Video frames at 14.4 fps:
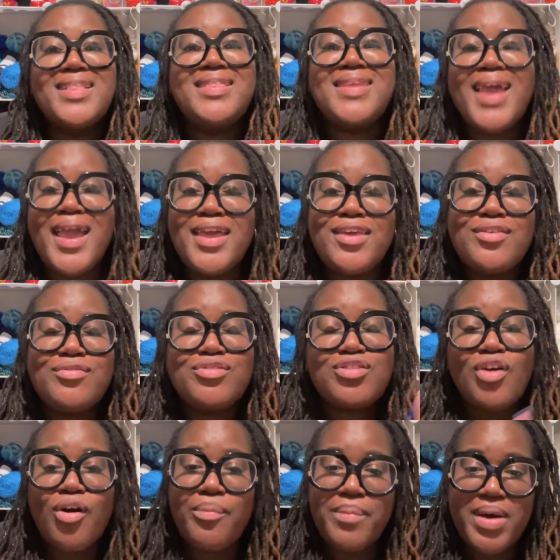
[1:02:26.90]
Thank you
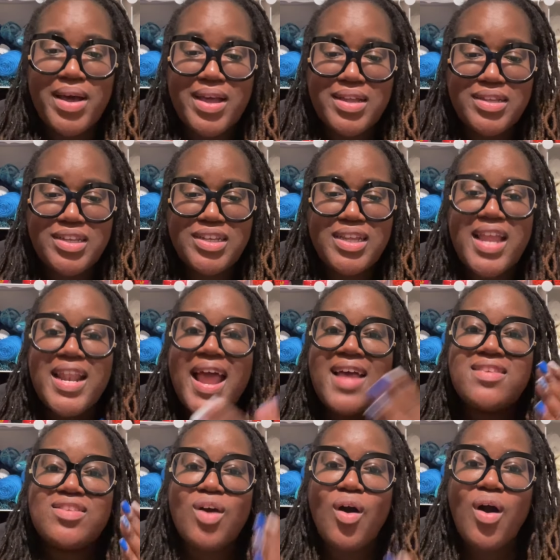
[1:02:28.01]
so much. And
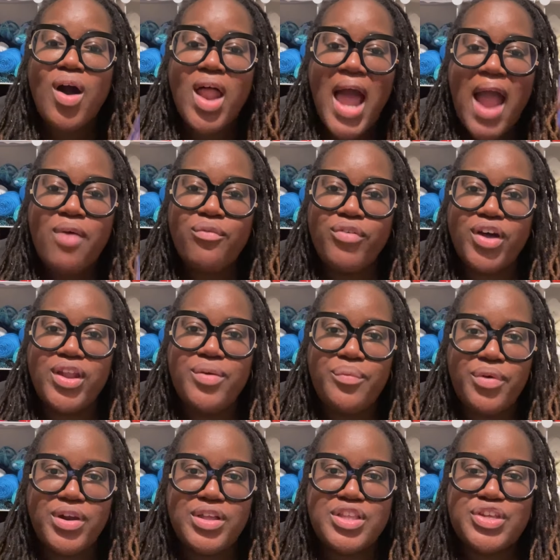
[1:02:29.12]
that's all I really
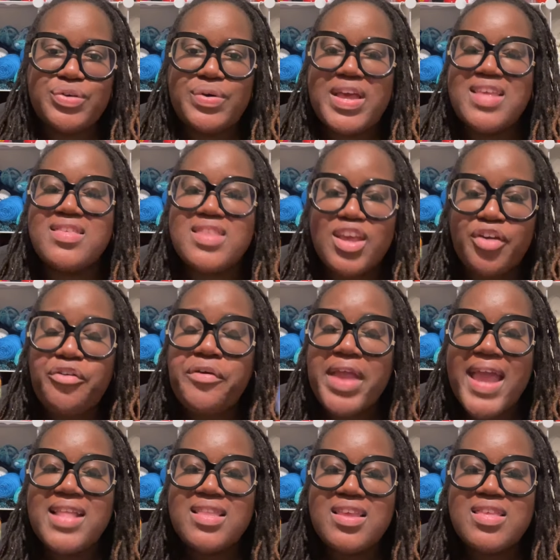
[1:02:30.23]
want to do is to
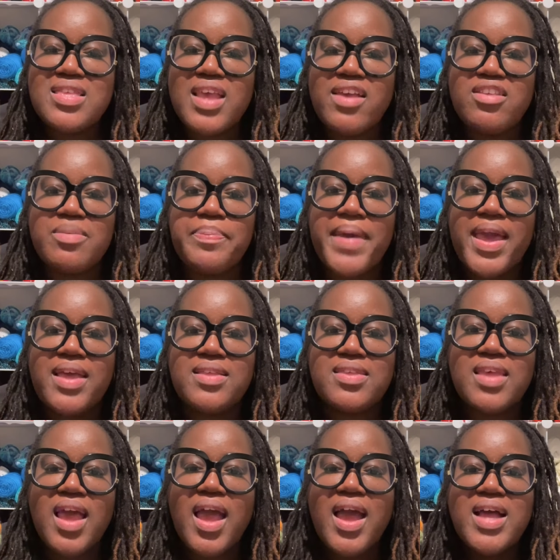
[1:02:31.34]
create this safe space
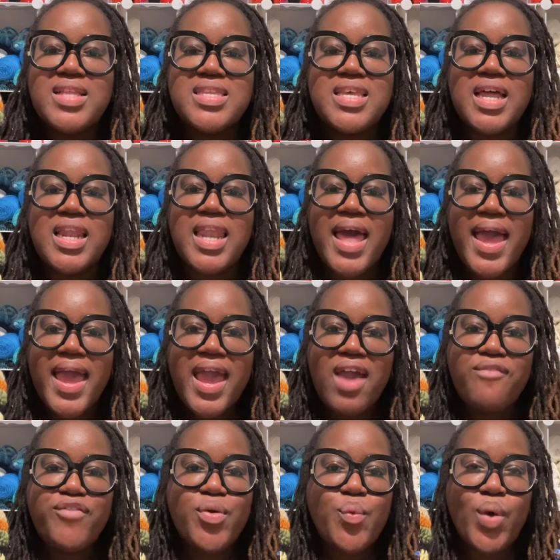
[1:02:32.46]
to let
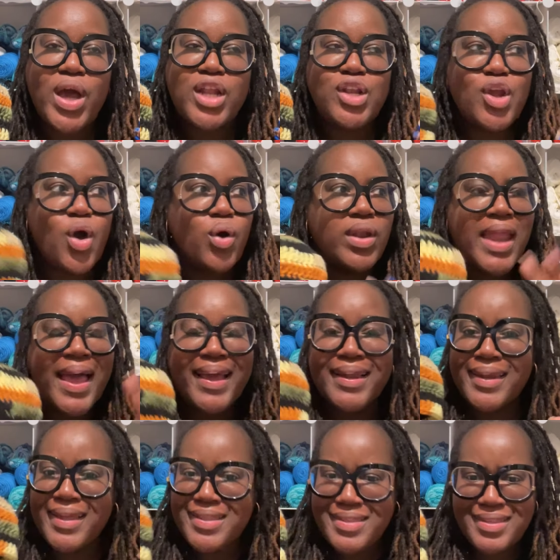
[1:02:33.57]
everyone know, like,
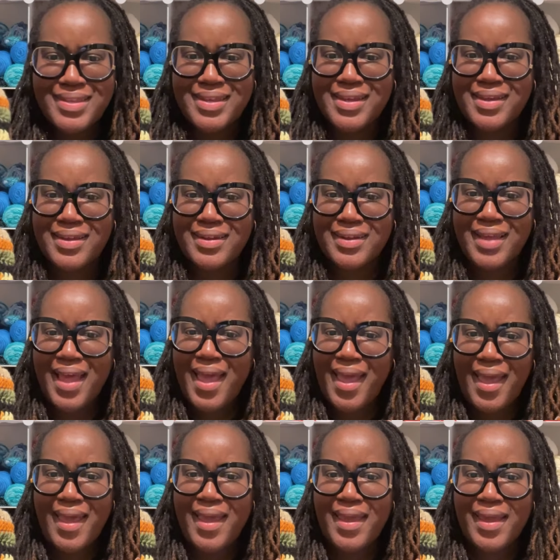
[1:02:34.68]
listen,
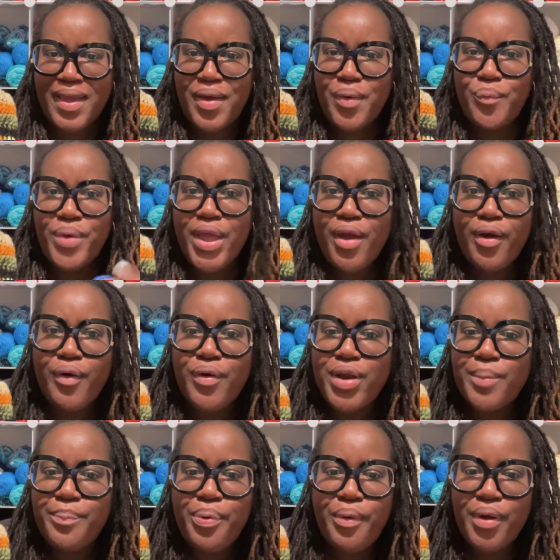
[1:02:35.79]
hey, we are going to
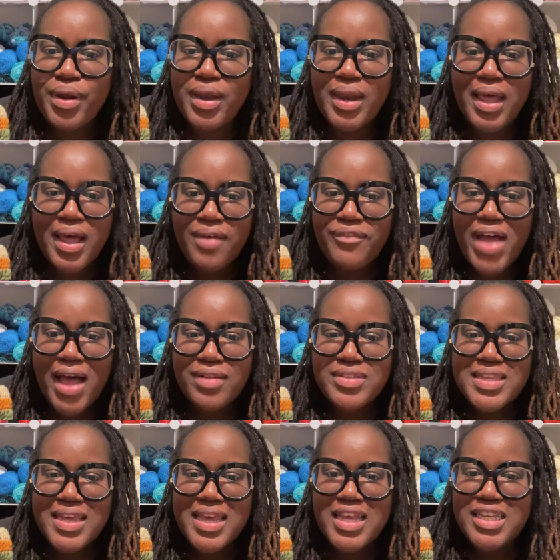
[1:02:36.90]
pour love out
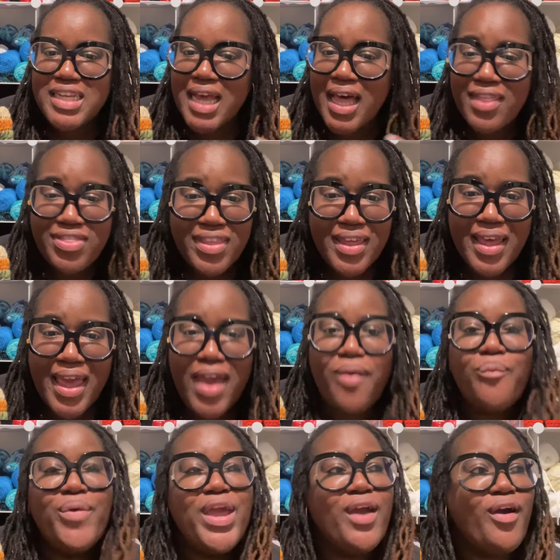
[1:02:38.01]
to each other
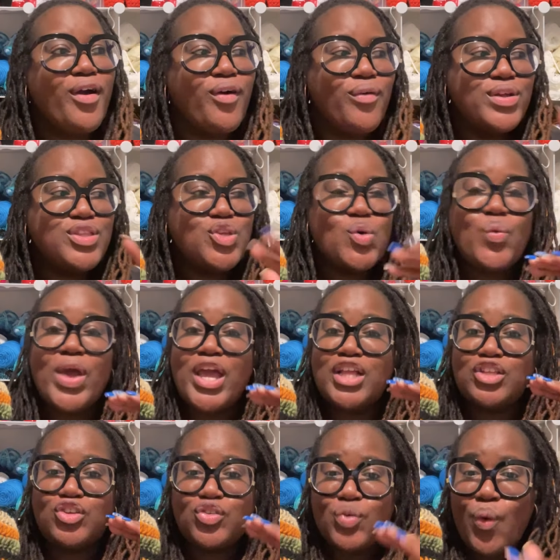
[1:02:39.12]
and we are going to
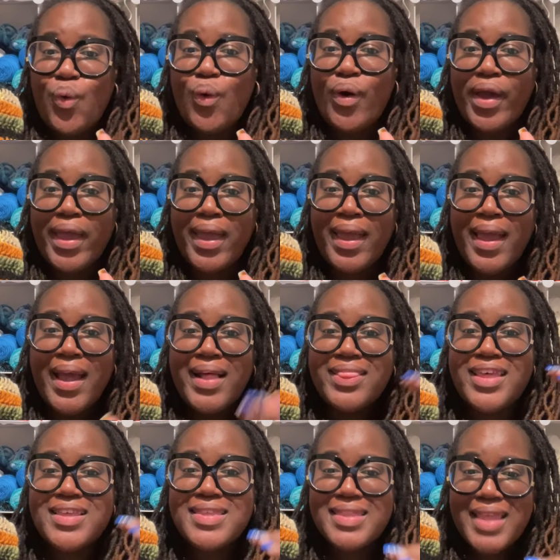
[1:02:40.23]
enjoy
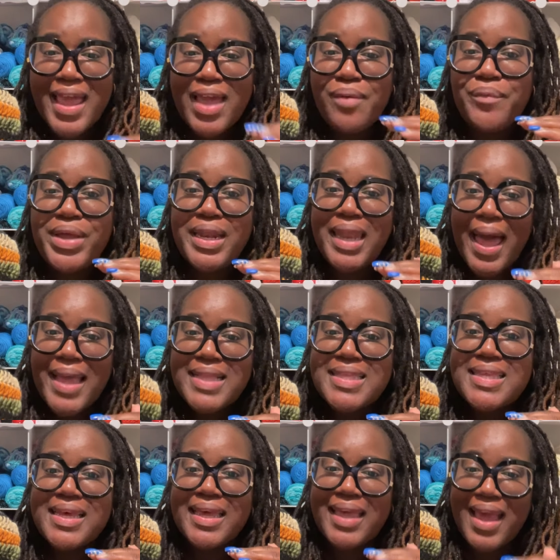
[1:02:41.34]
this thing we like
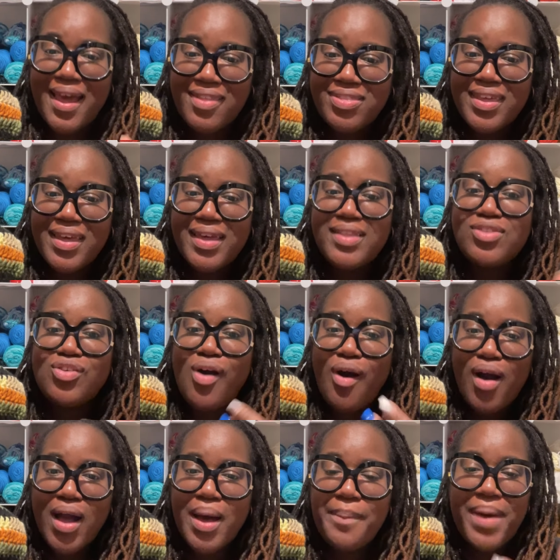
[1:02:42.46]
together,
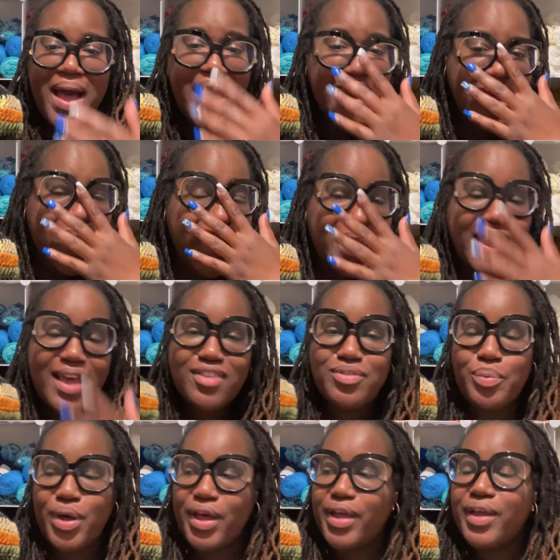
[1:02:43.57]
talk about it, and guess
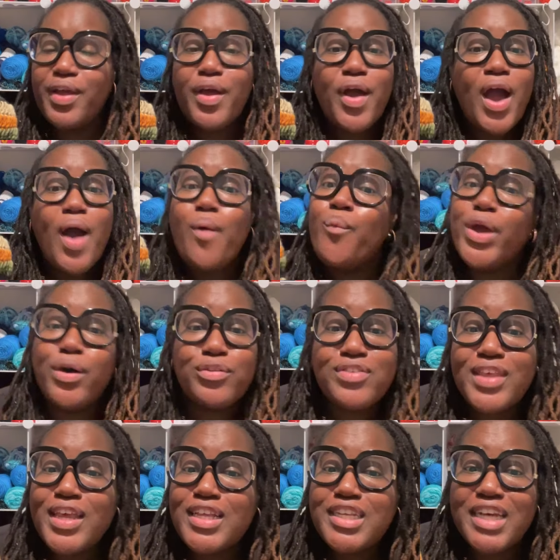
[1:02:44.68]
what? We're going to
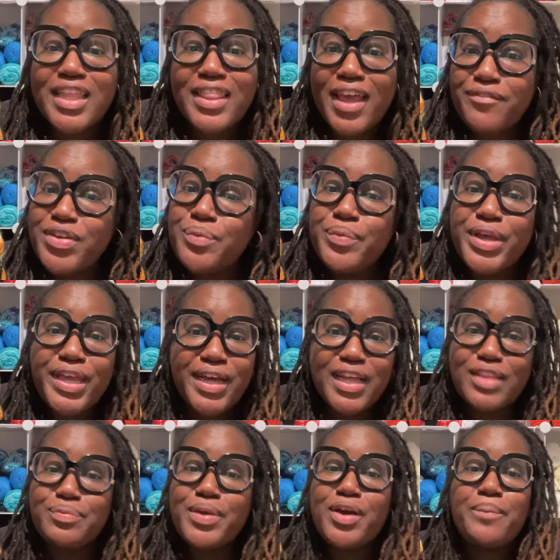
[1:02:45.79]
see each other every week
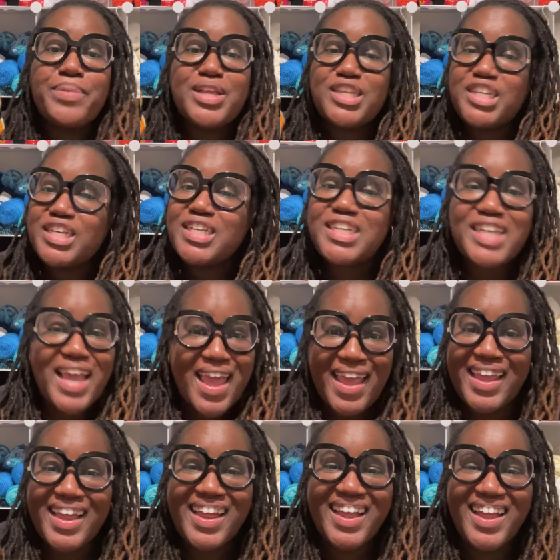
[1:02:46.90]
because we're going to be
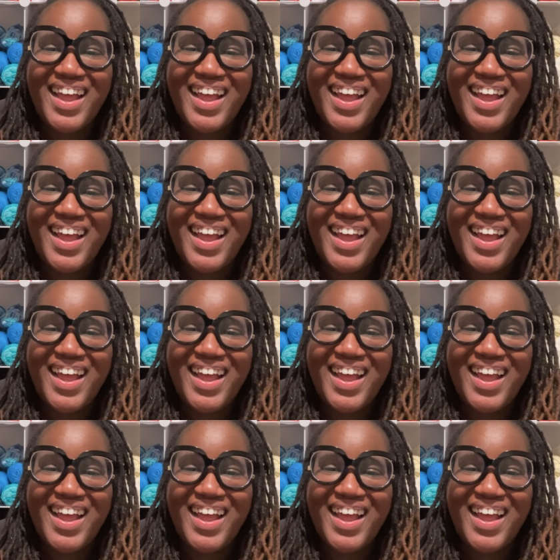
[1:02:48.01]
chit-chatting.